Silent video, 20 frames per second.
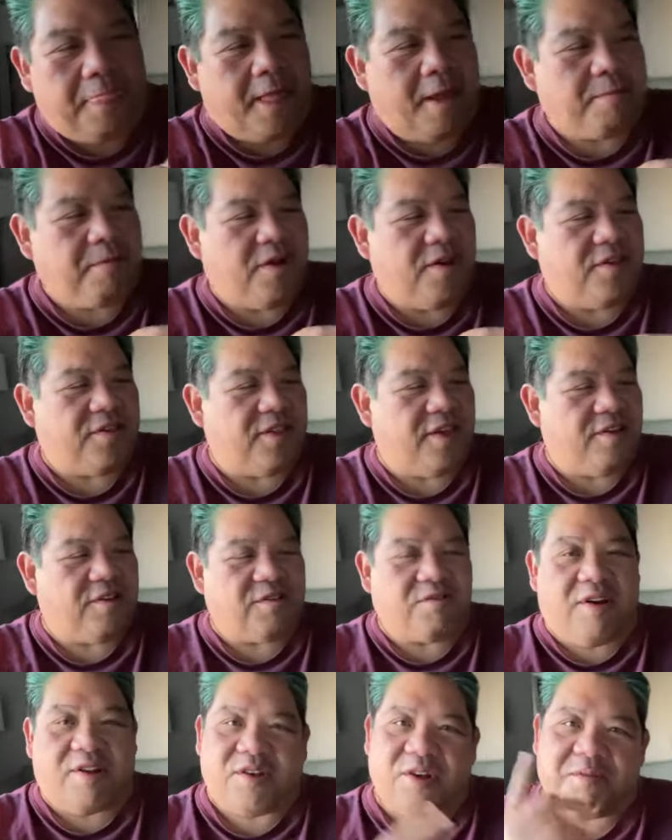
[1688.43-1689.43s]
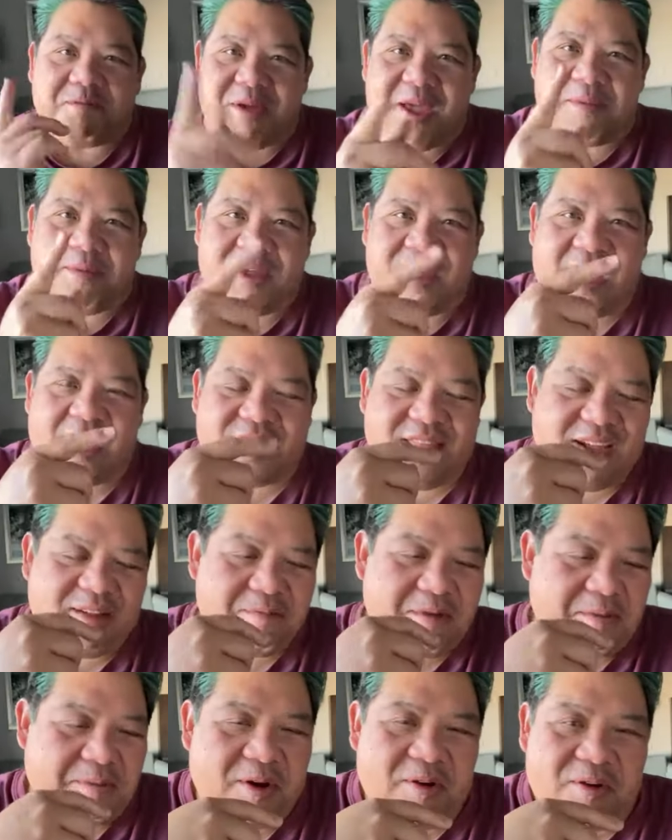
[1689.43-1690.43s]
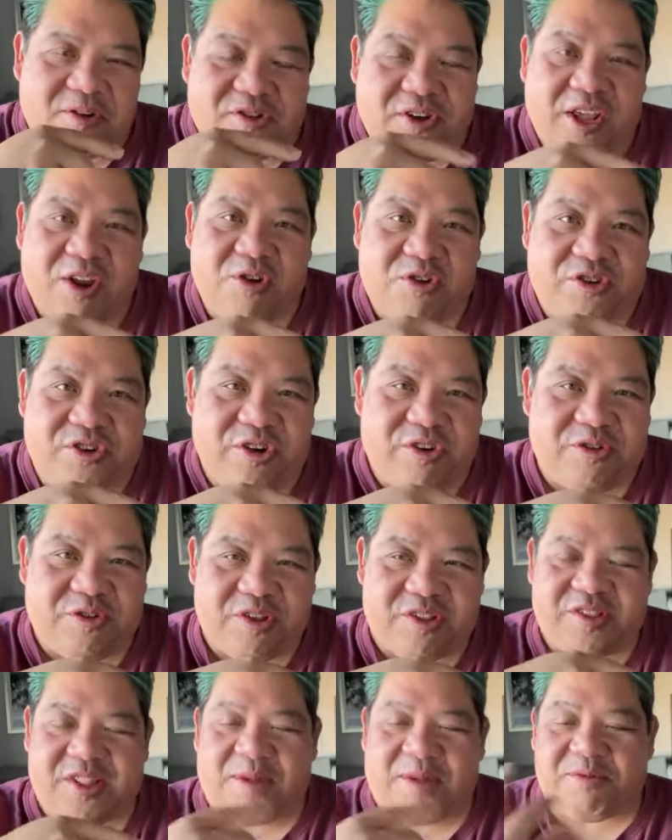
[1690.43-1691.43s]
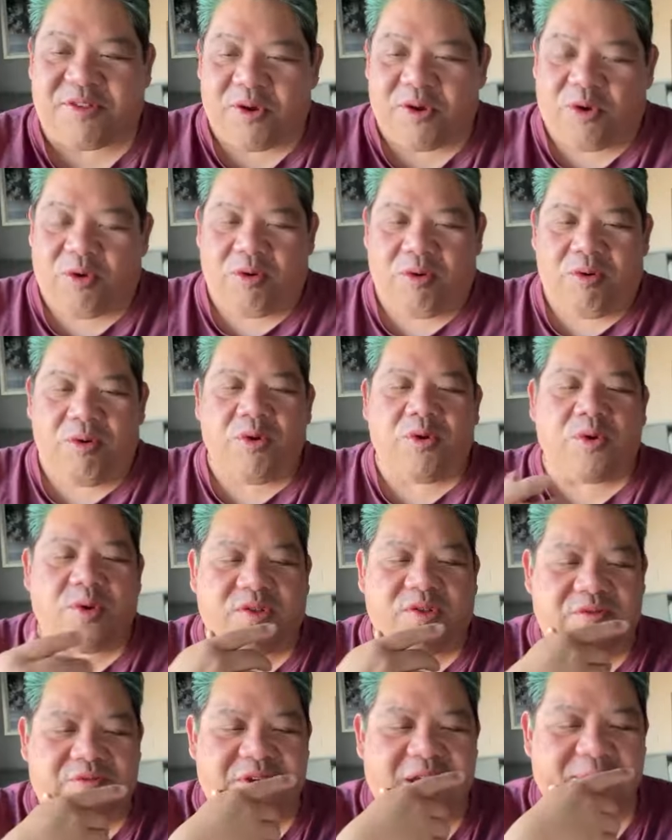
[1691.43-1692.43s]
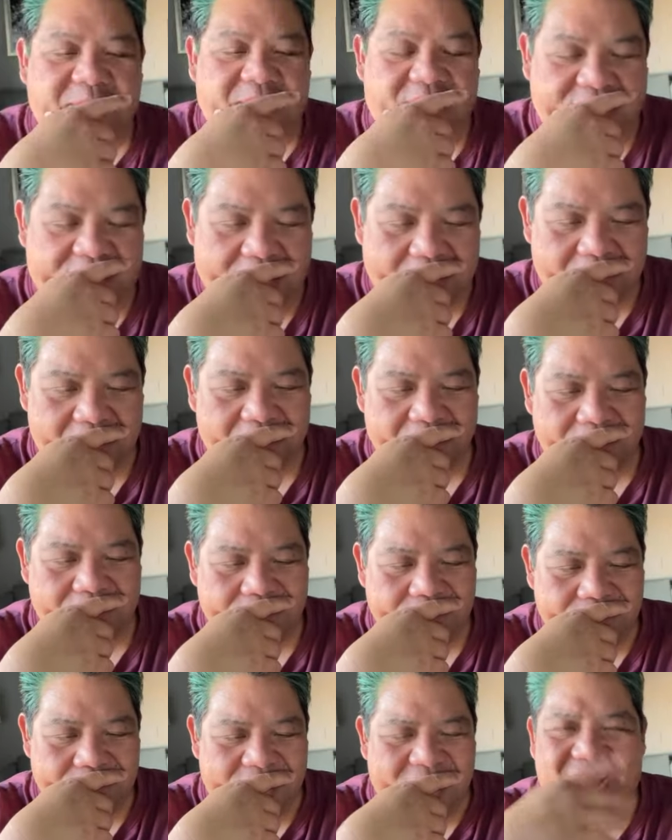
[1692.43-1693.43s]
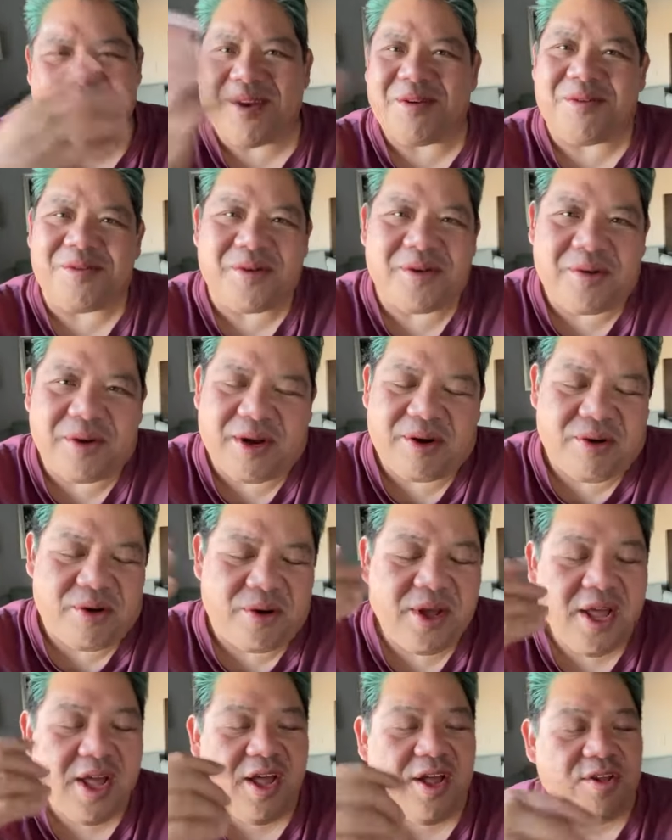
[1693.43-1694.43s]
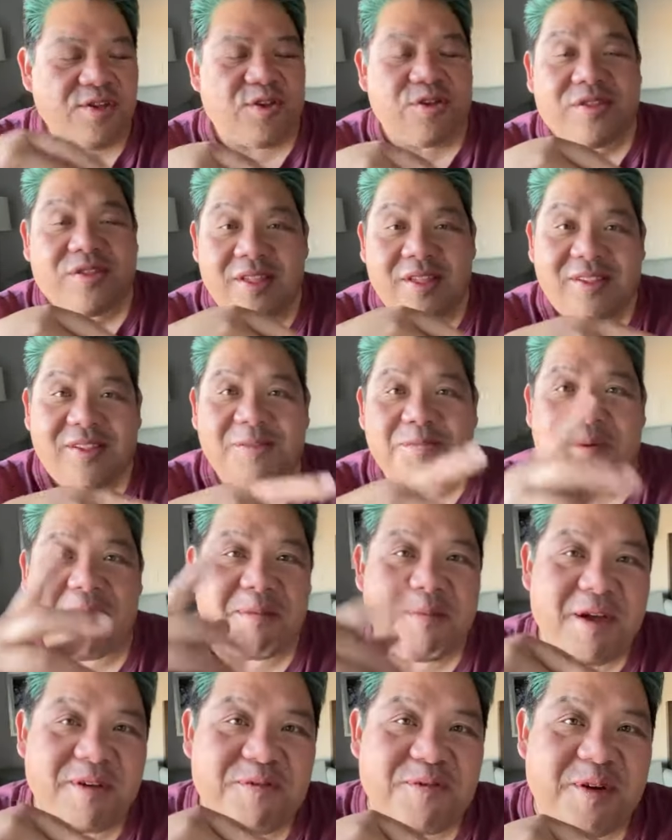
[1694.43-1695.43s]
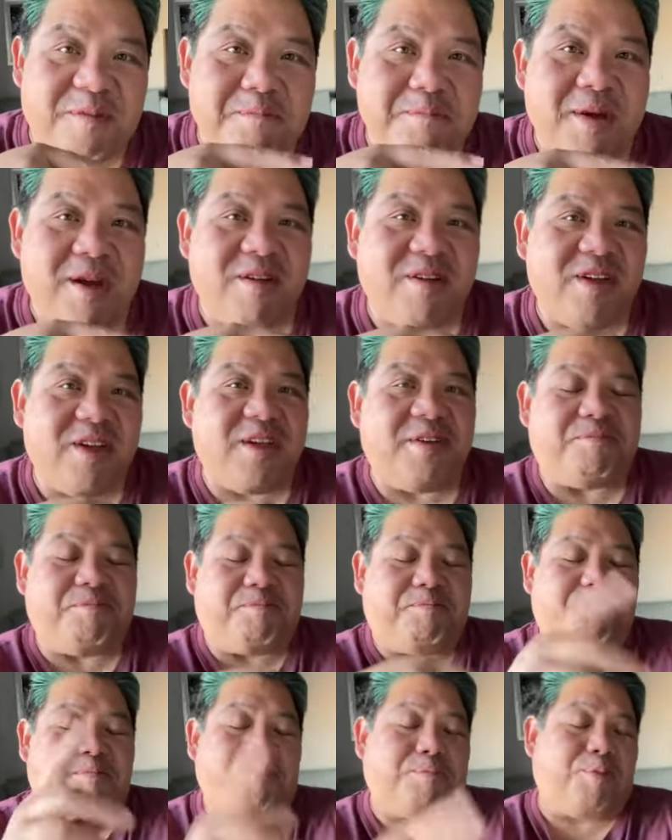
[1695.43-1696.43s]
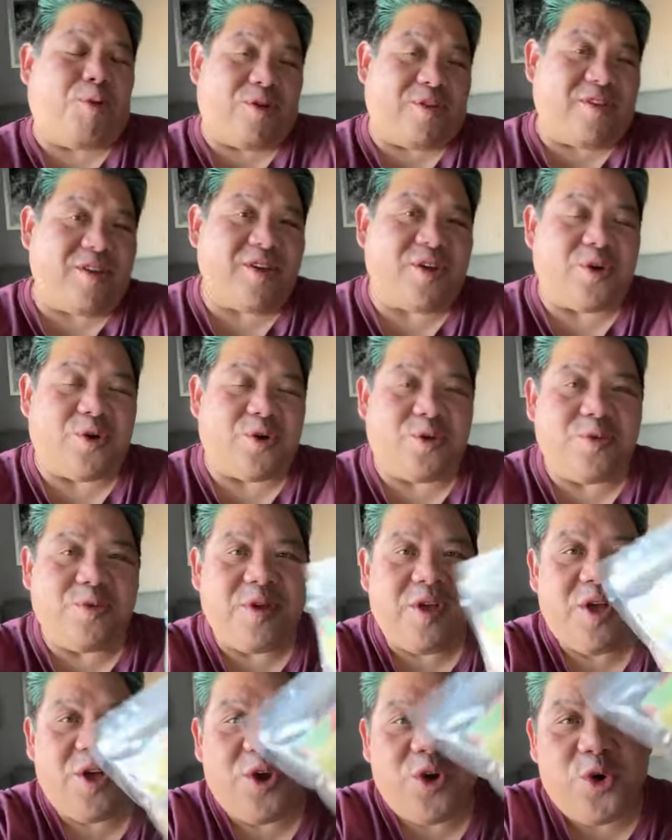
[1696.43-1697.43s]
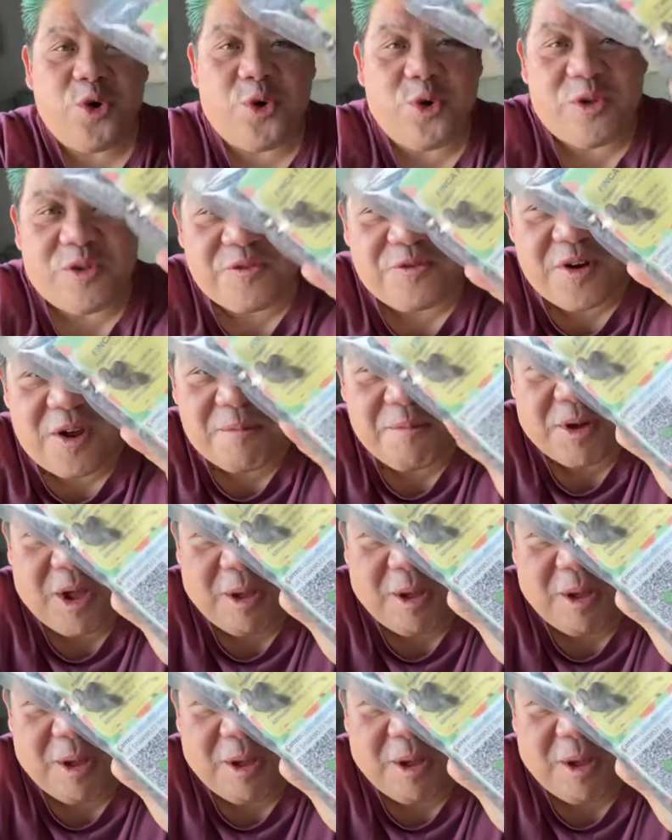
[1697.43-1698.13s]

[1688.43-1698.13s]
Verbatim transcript: I'm going to think it's Grace, because maybe... I think it might be her children's name. So, oh, no, it's her family's name. I don't know. So this is by my friend Mari Portillo, who's from